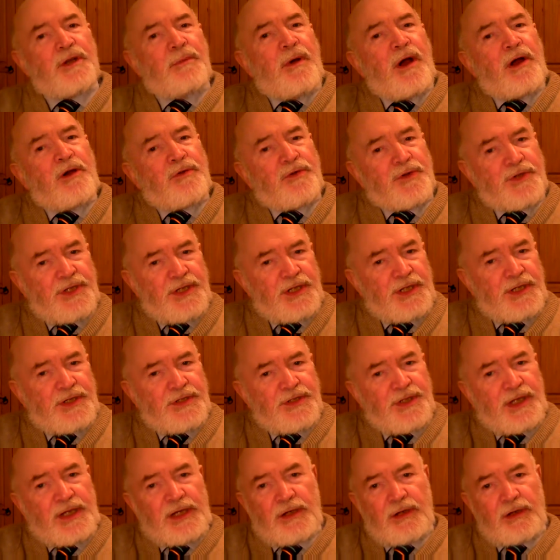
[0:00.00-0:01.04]
democracy,
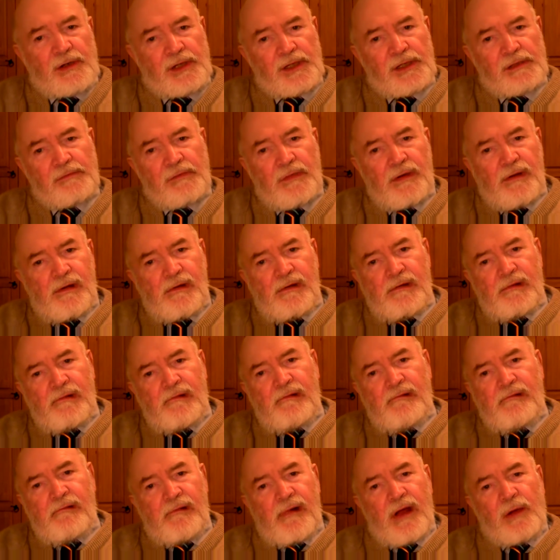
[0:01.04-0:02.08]
as they call it.
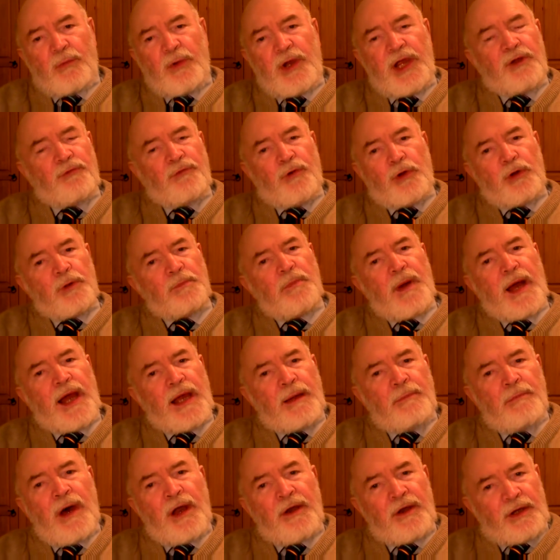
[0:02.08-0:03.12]
And we're ruled by
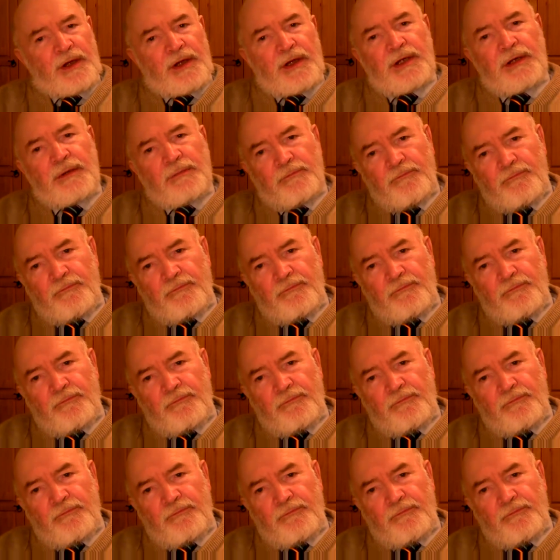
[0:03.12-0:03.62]
a monarch